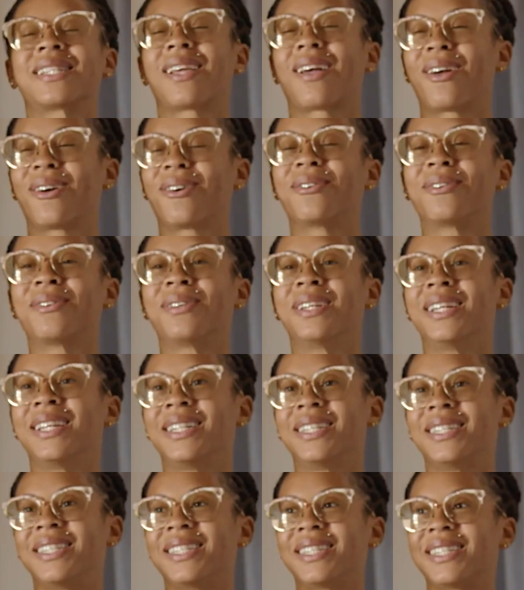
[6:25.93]
So
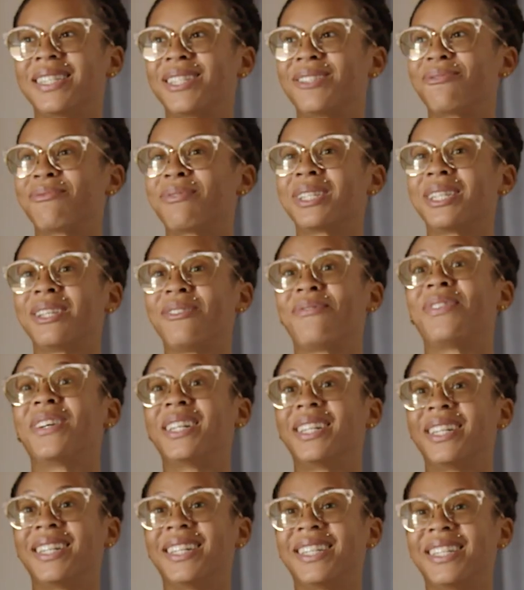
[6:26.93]
this is really
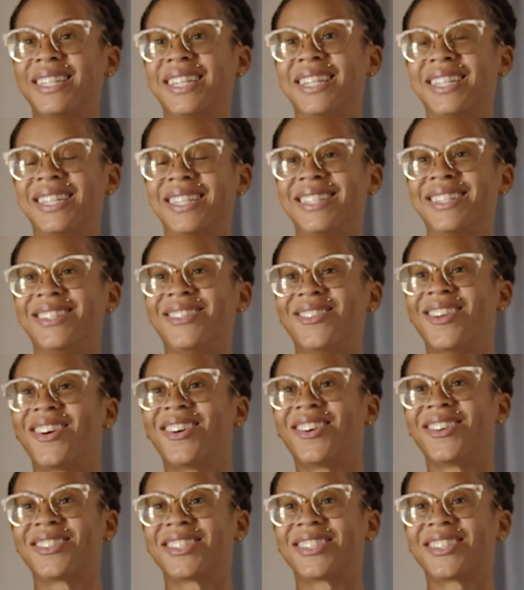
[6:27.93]
fun and you know.